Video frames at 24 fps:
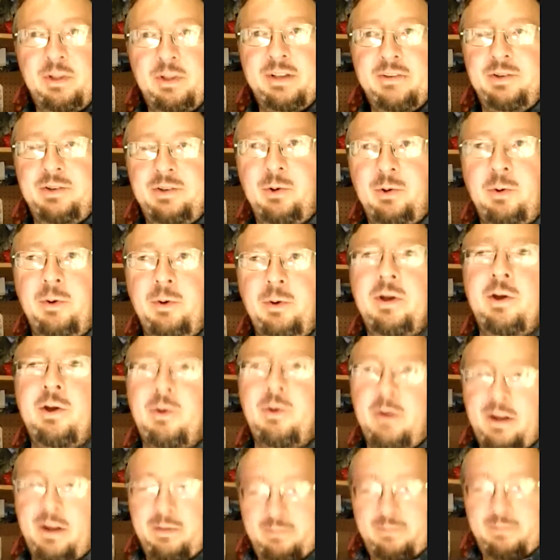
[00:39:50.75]
to
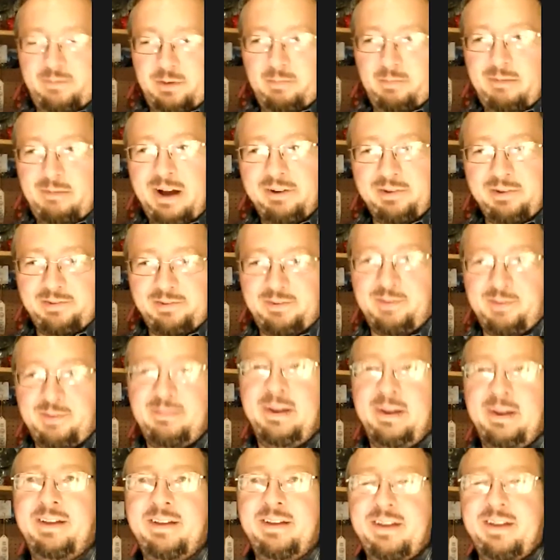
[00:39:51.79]
model it for me.
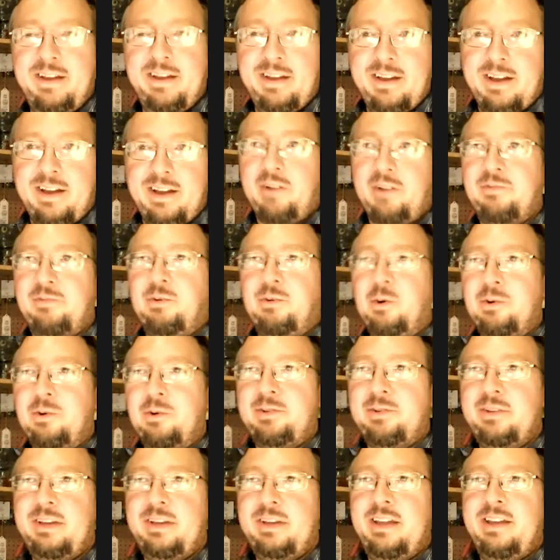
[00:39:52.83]

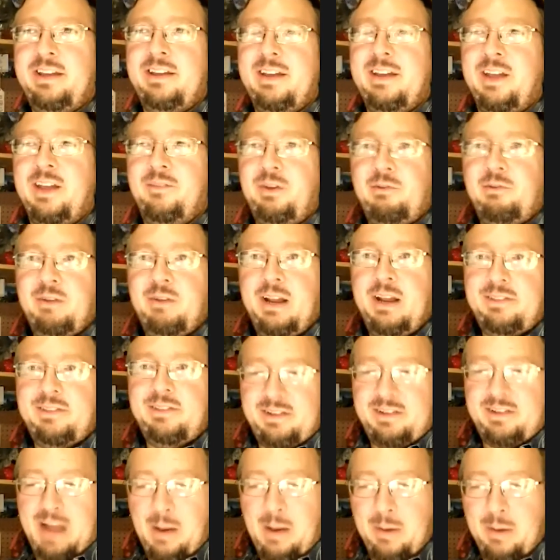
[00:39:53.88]
Unfortunately, if you read the
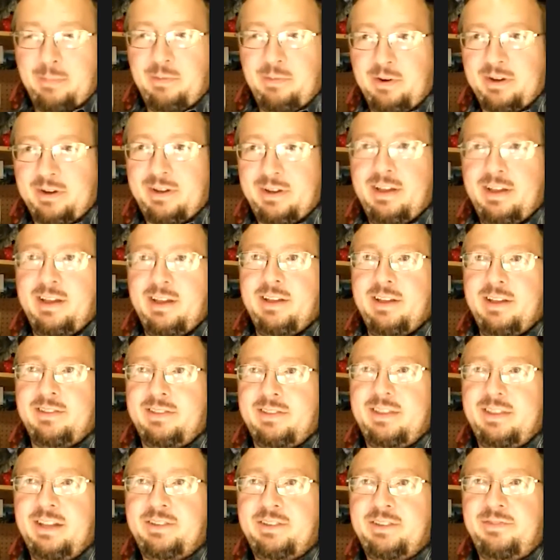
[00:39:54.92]
comic book,
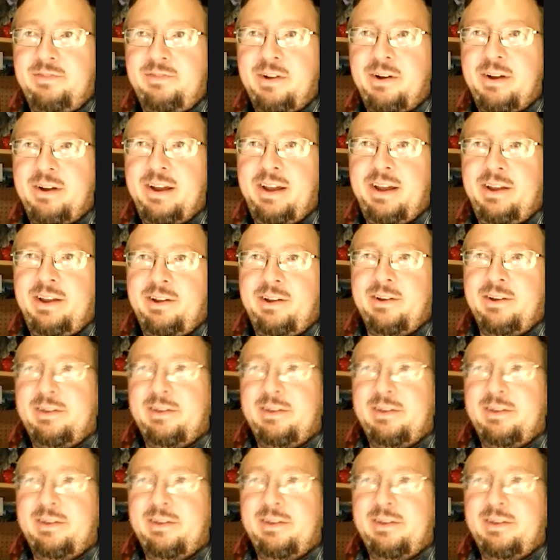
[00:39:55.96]
it's very